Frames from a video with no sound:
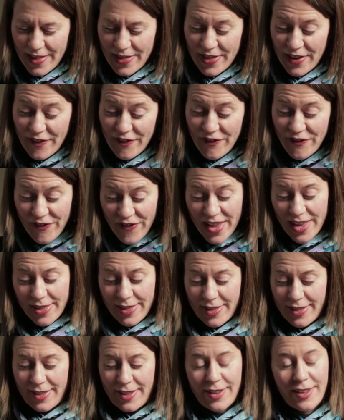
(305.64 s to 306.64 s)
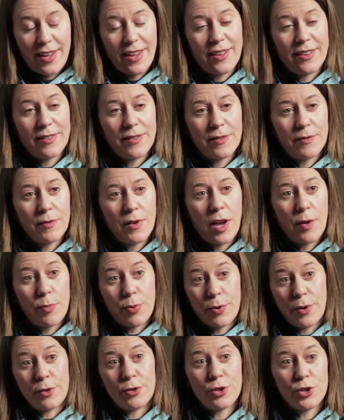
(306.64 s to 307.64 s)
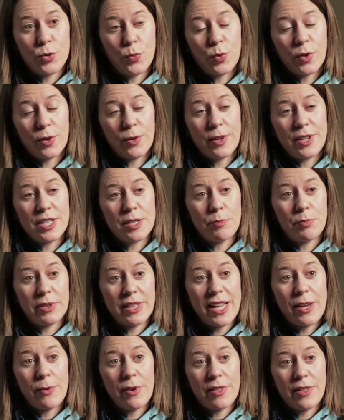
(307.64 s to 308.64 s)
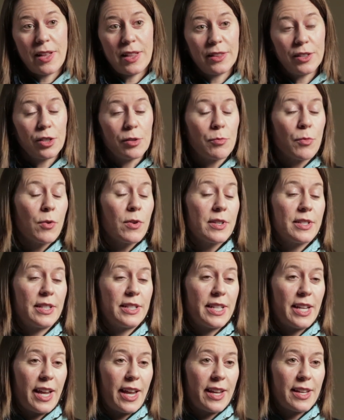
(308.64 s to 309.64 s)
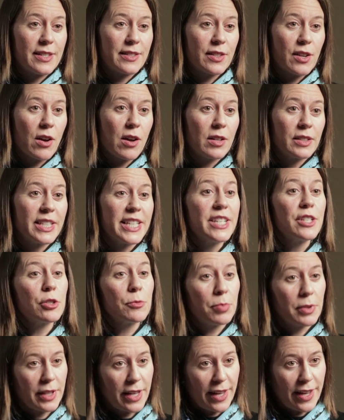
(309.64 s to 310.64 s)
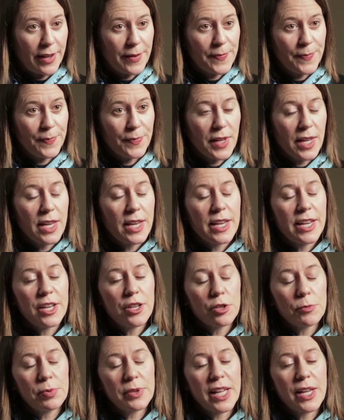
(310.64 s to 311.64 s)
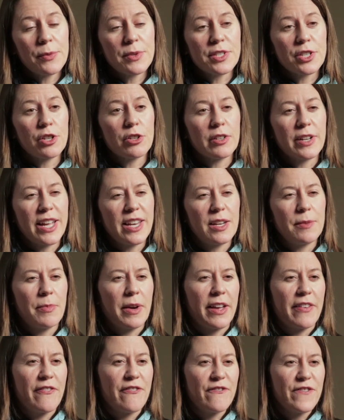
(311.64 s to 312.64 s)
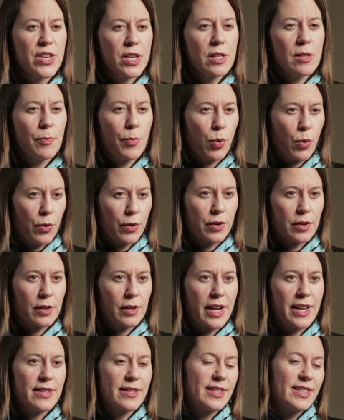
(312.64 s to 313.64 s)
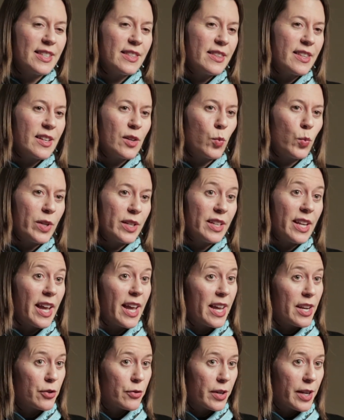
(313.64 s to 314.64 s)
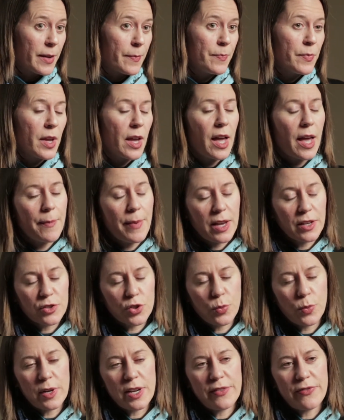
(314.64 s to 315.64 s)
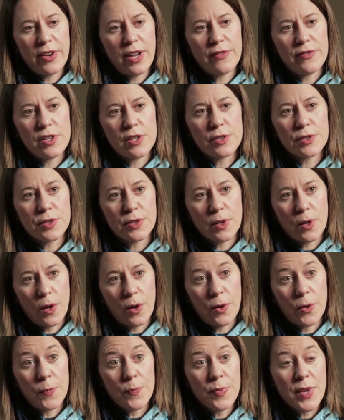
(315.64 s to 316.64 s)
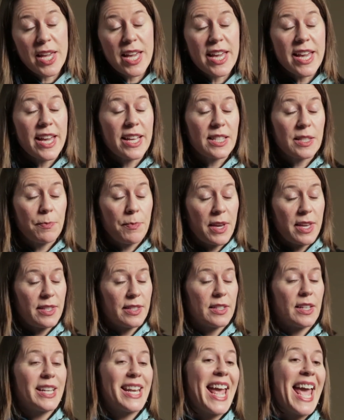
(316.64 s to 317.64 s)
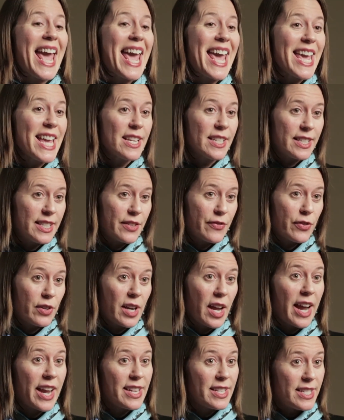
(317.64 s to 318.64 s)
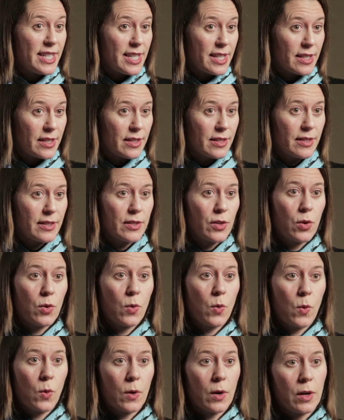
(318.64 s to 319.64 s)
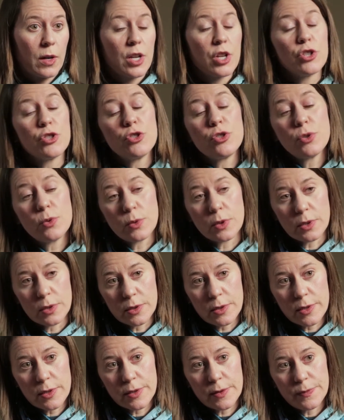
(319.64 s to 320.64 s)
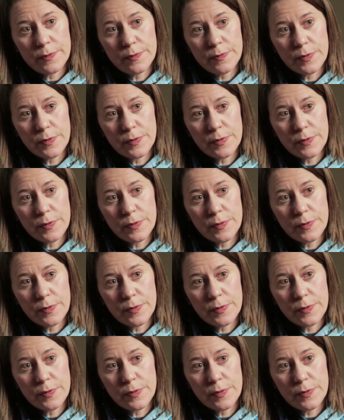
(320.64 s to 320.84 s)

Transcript: The fifth approach we're going to play with a little more today is called interplay. Interplay was created by Phil Porter and Cynthia Winton Henry about 25 years ago. It's based on 8 different ideas or tools,